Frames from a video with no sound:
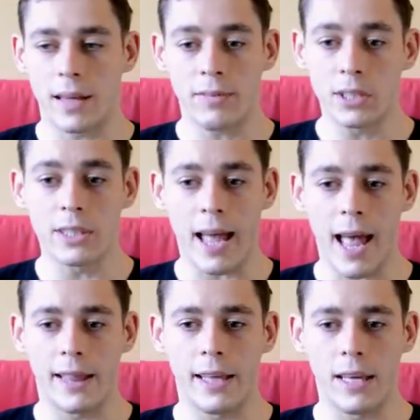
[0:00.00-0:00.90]
Ever since I
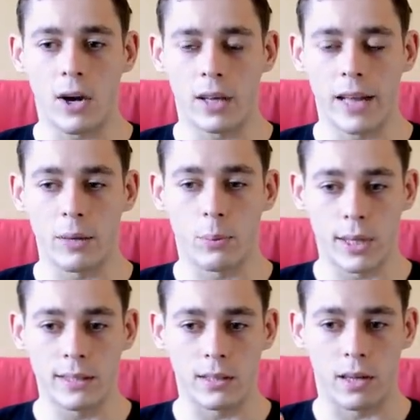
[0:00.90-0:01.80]
had the online
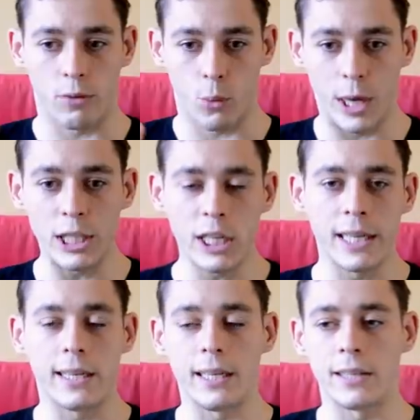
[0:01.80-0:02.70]
presence of
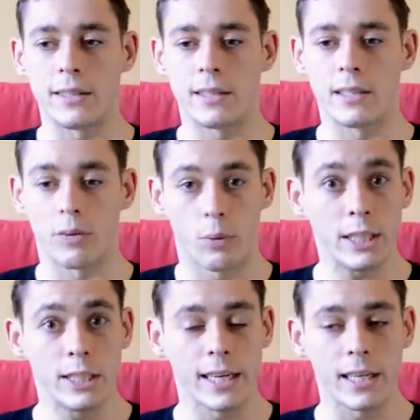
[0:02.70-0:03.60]
questioning
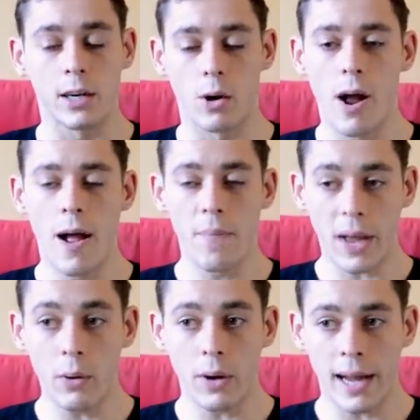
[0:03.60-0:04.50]
Aikido,
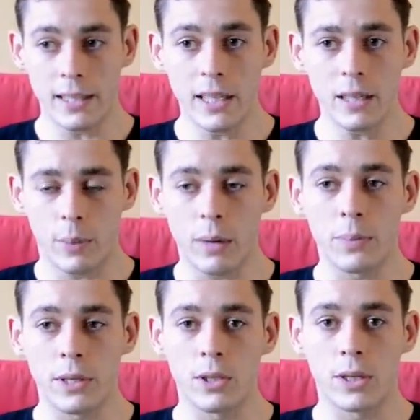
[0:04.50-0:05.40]
I did
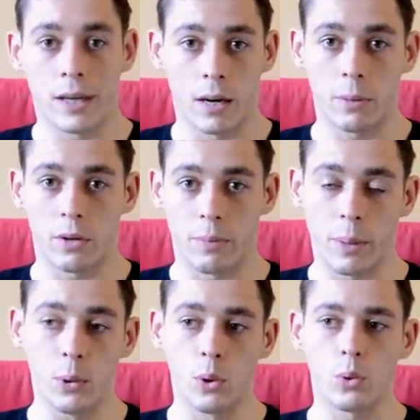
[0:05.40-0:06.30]
bump into a number of
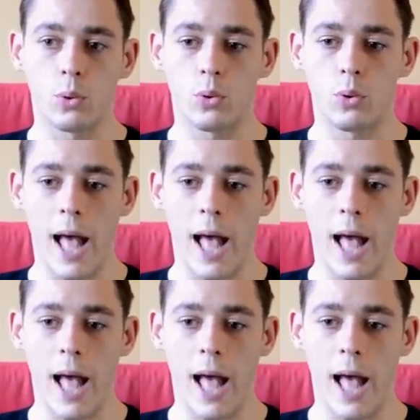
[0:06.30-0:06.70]
people who